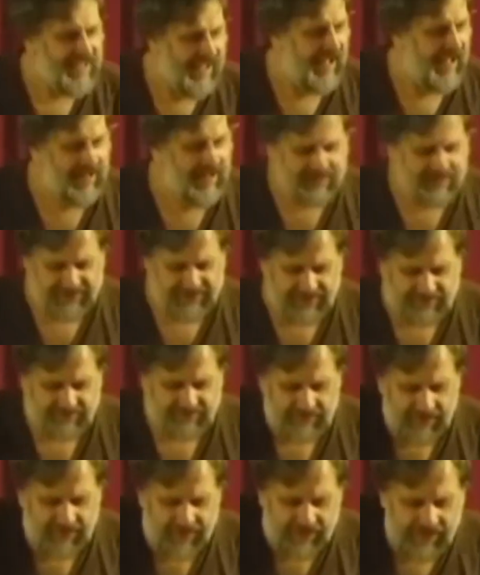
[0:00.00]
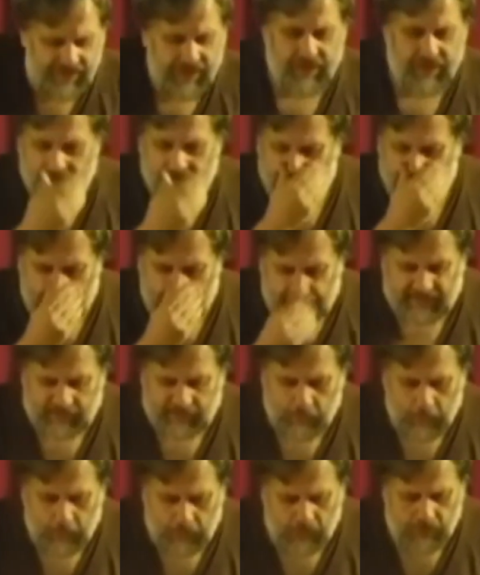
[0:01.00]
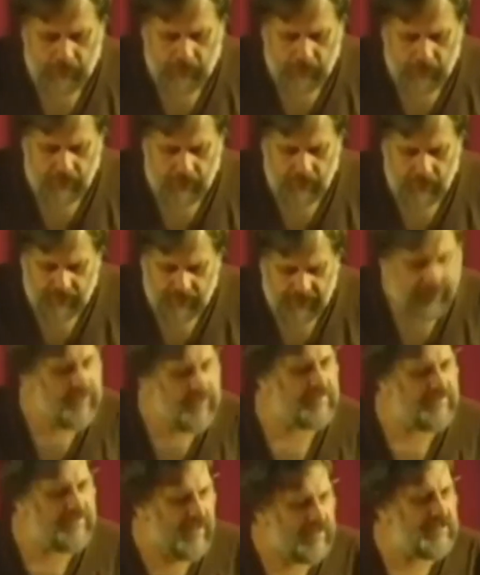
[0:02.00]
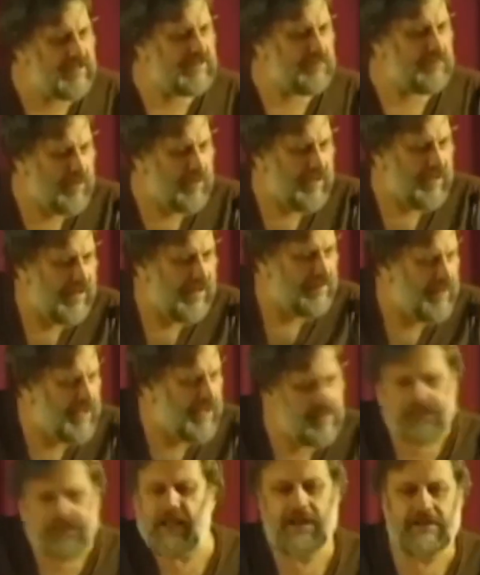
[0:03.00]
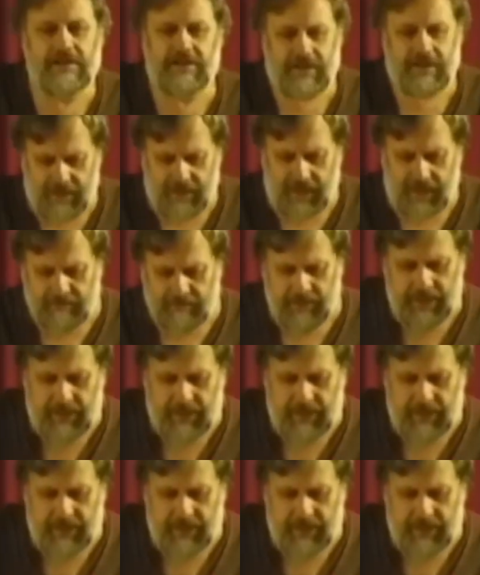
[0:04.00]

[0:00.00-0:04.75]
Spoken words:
And so, okay, thanks for claiming that I'm